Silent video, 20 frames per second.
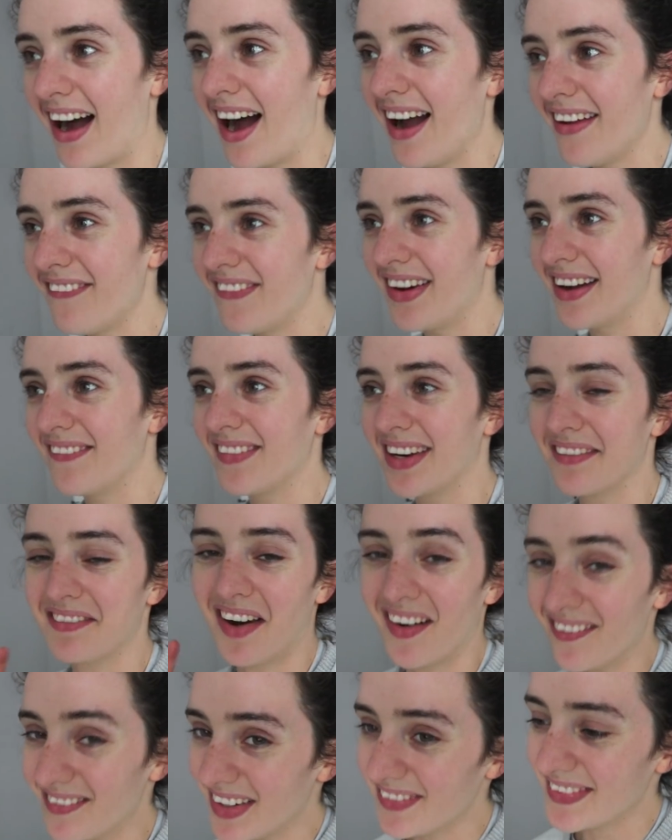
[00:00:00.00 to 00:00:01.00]
I find when I'm
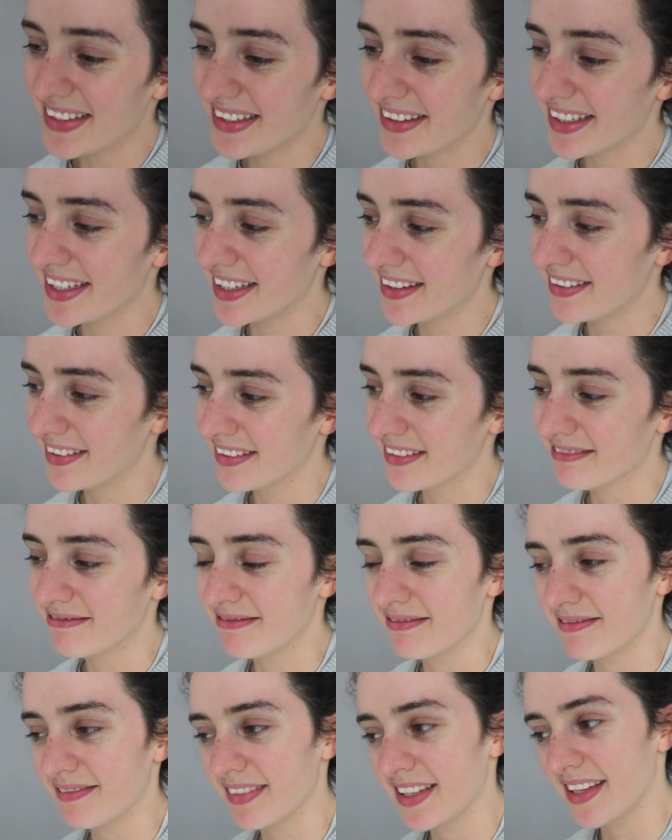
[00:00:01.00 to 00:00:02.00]
on my period,
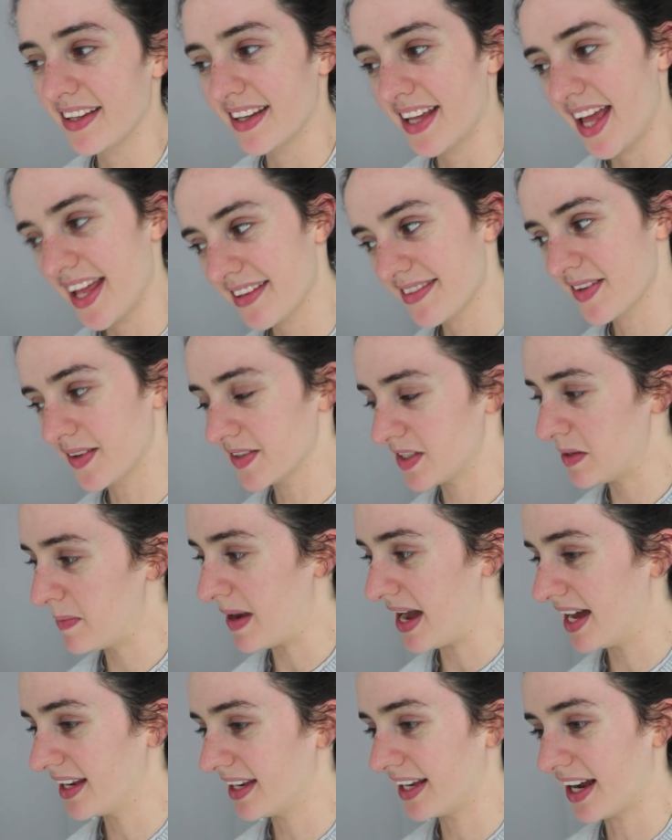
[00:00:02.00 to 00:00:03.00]
it's not too
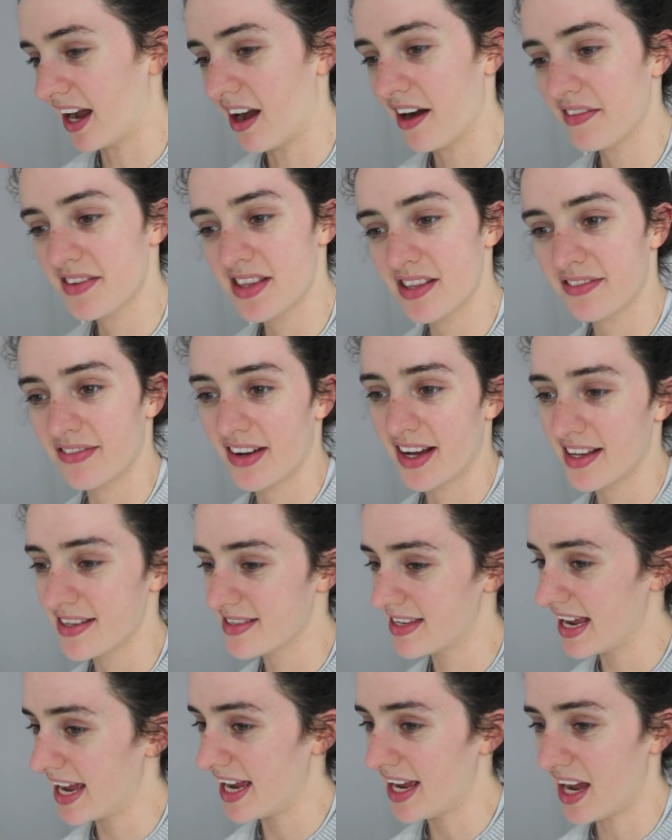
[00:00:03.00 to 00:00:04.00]
bad, like after the
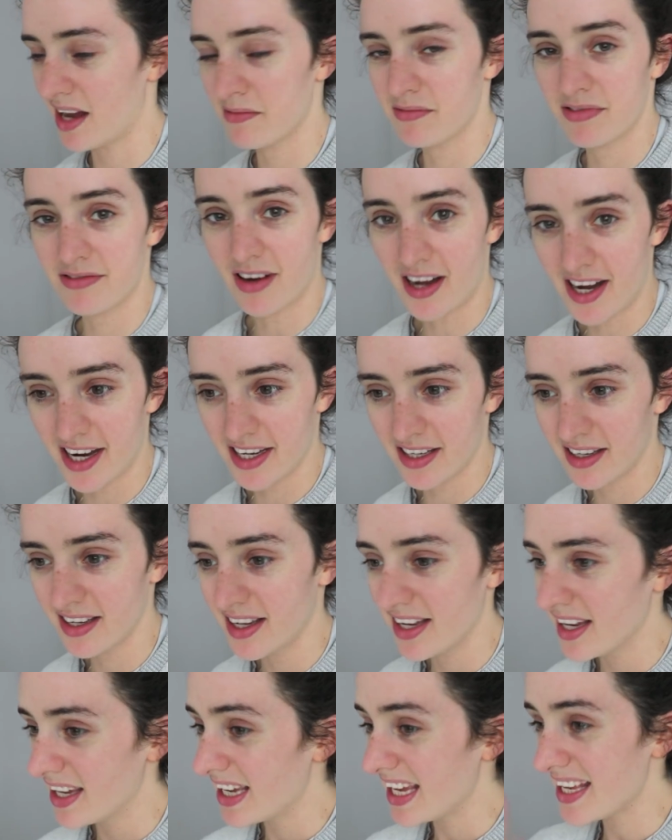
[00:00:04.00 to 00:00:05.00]
first day, I'm fine.
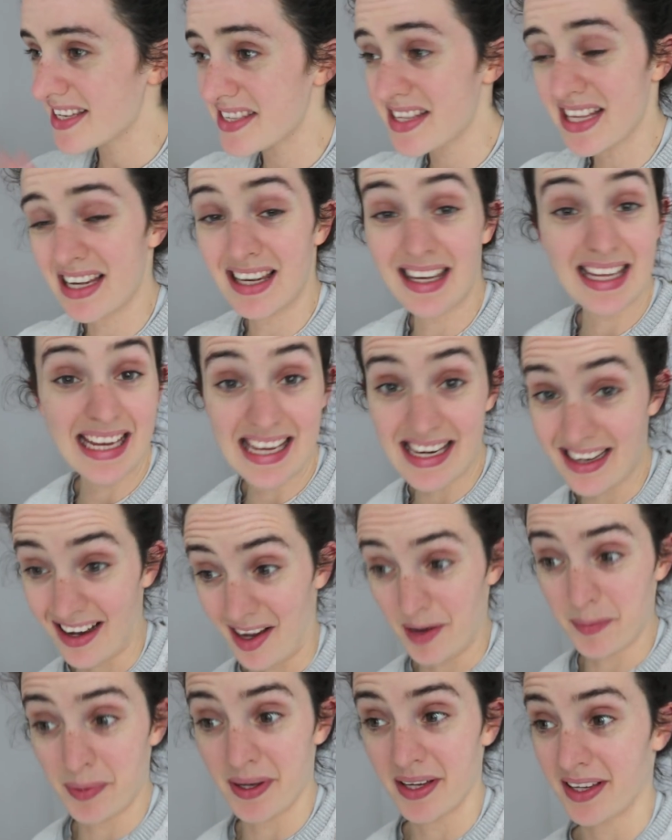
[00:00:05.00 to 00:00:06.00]
It's the lead
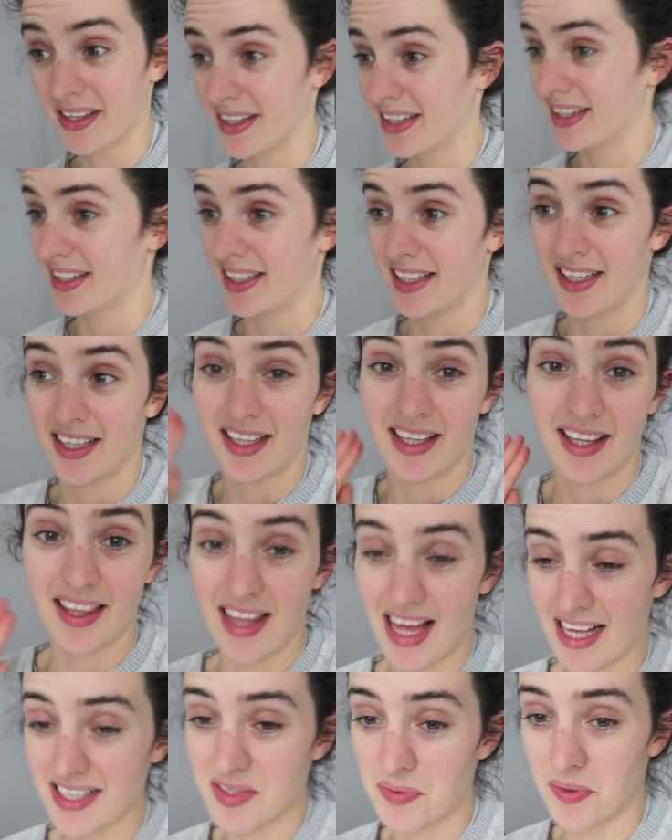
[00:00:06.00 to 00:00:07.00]
up.
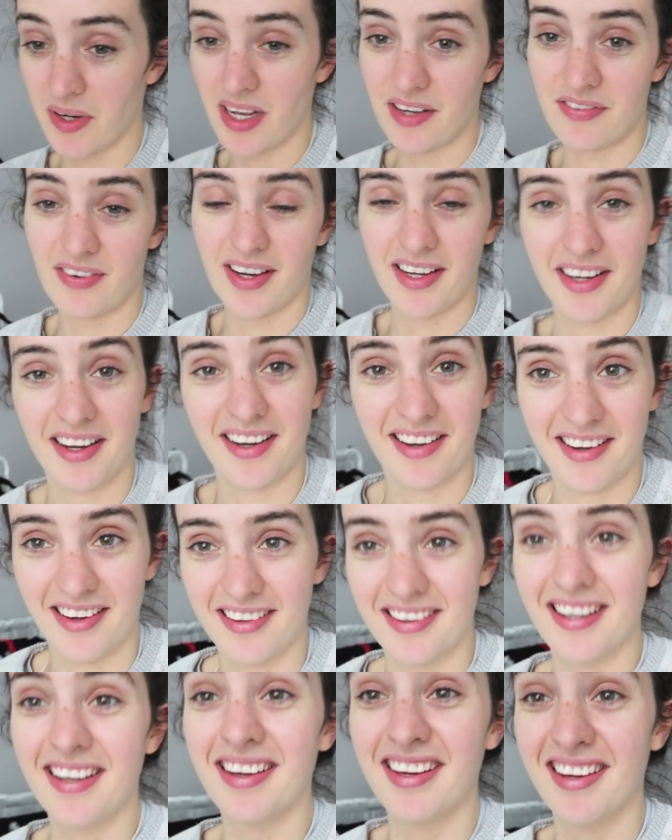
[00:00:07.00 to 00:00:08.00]
That's what I find hard.